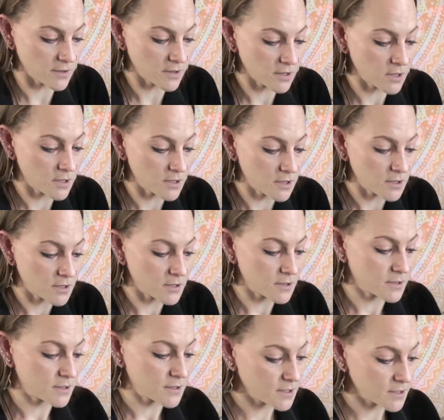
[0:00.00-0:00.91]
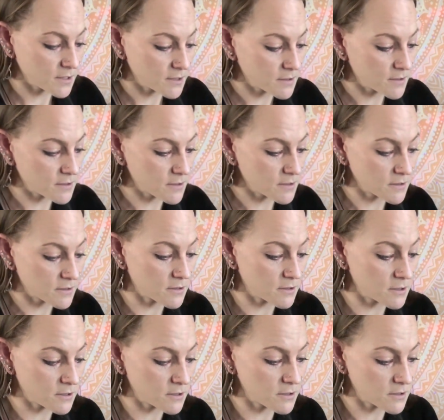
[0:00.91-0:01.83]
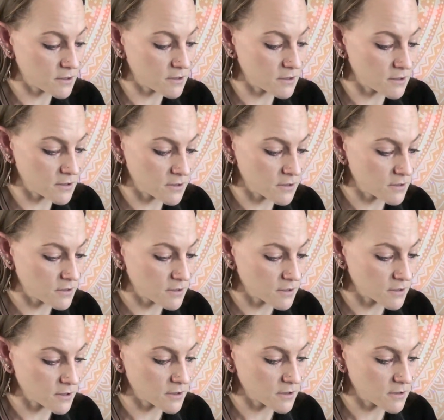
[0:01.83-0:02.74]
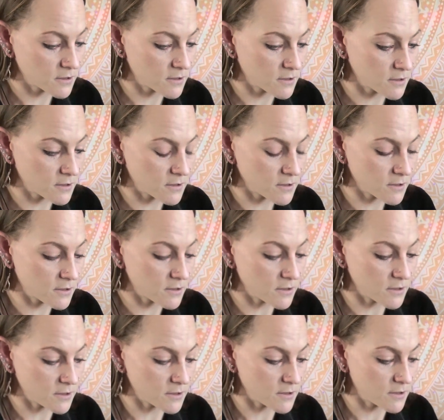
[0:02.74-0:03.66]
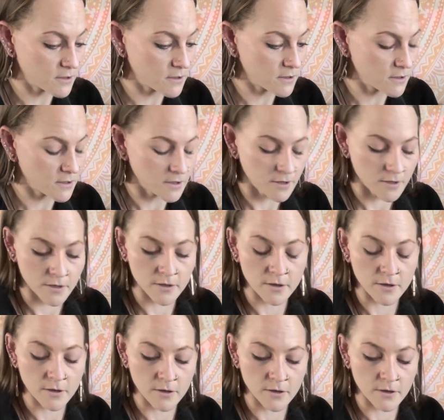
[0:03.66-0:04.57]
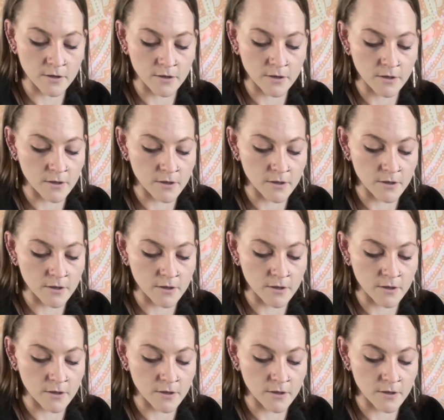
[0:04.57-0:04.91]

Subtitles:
[no speech]